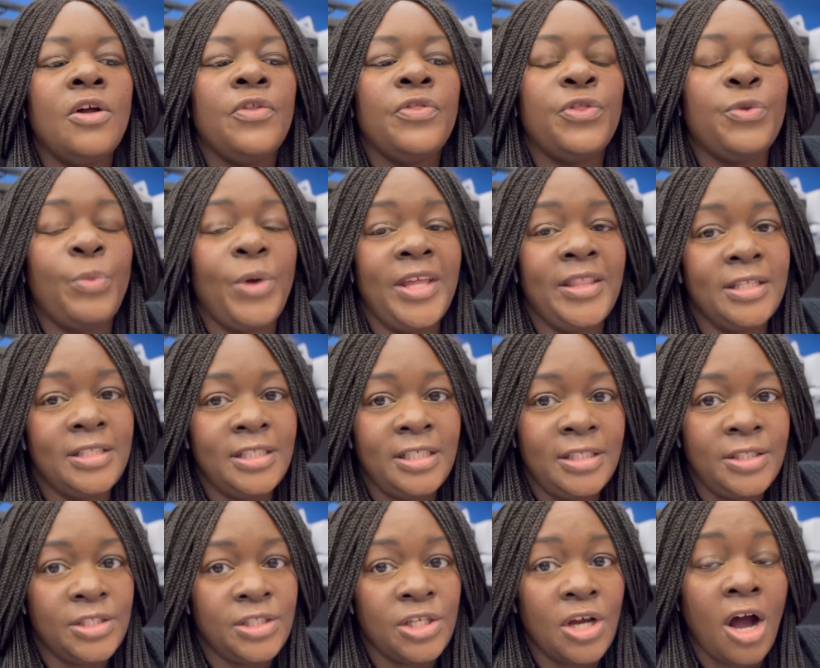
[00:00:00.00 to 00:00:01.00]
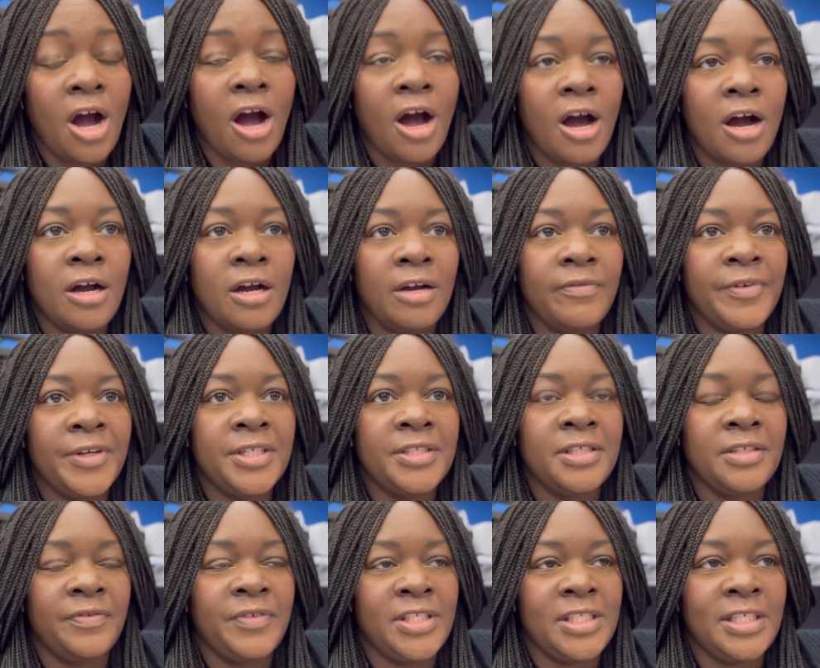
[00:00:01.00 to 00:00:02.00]
the way the teens talk are very
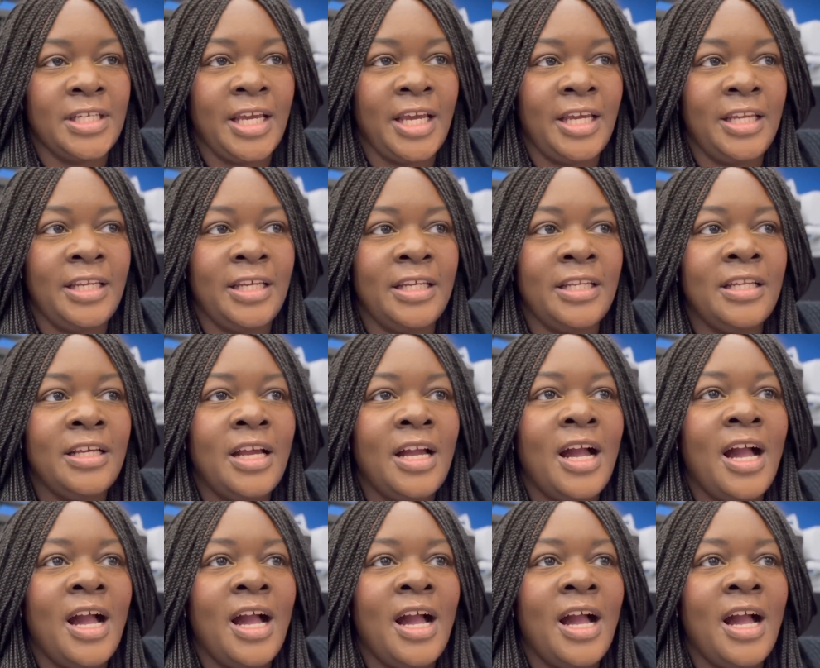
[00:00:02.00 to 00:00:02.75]
sophisticated.